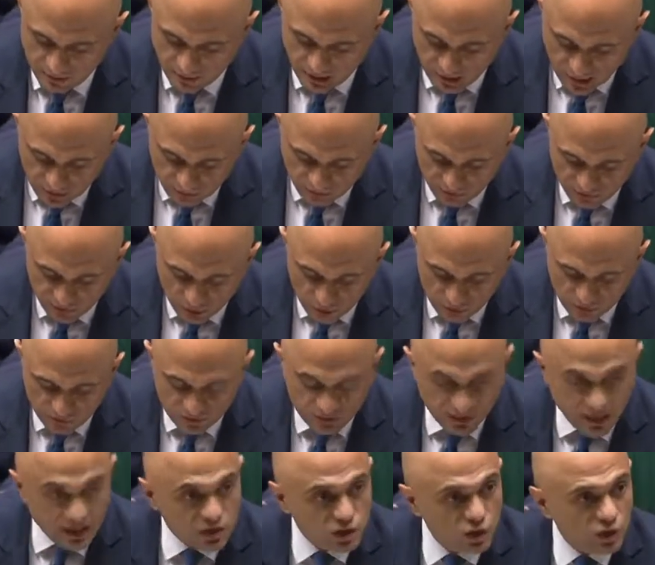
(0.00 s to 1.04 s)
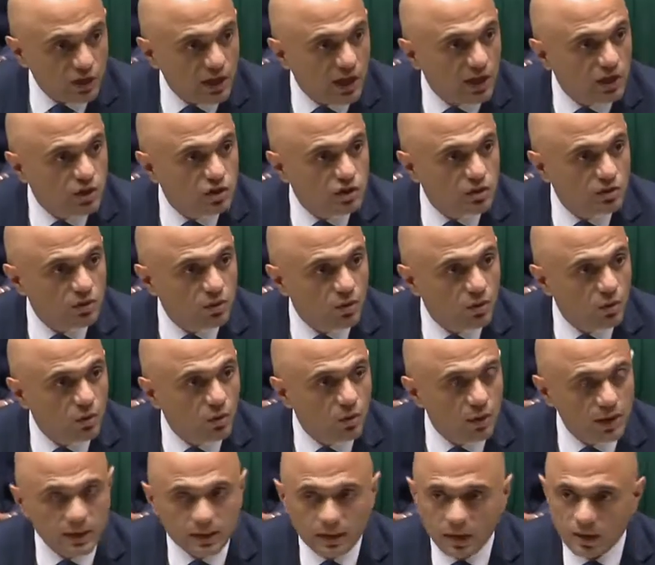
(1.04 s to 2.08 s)
perhaps those in education
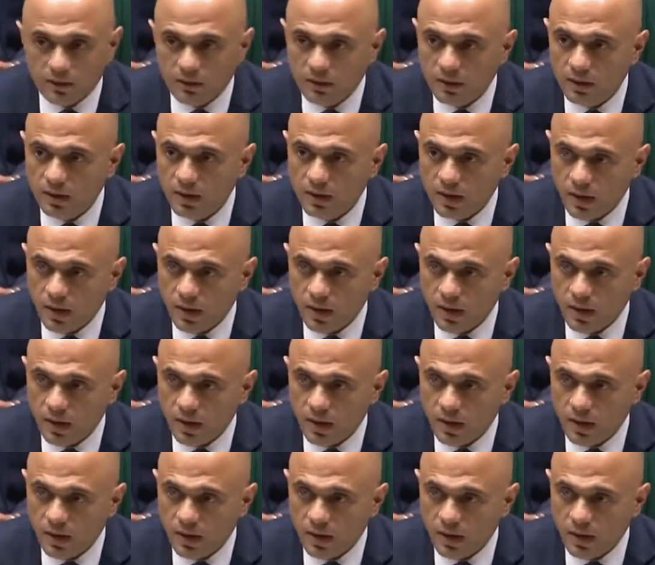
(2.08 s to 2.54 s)
or in other